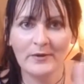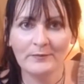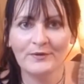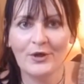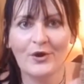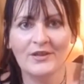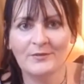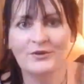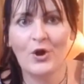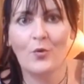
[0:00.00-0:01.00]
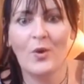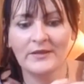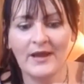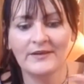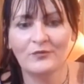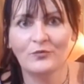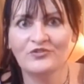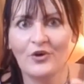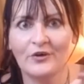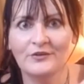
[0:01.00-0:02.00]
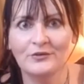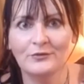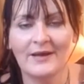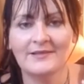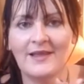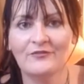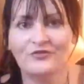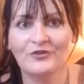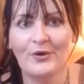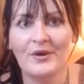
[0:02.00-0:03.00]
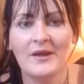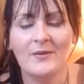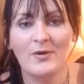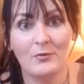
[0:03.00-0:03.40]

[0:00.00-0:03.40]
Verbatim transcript: comment below and let me know what kind of witch are you. I'd love to know.